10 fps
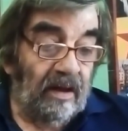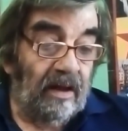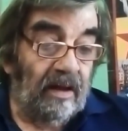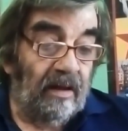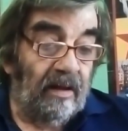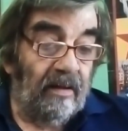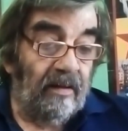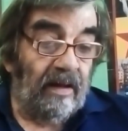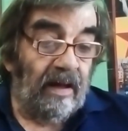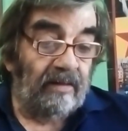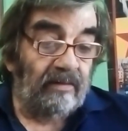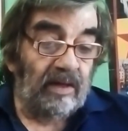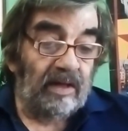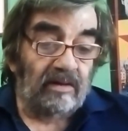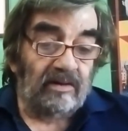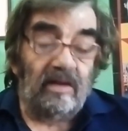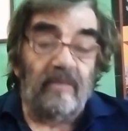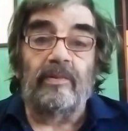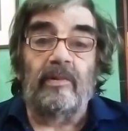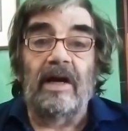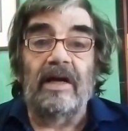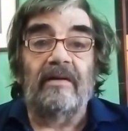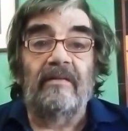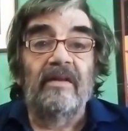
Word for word: and we got to the break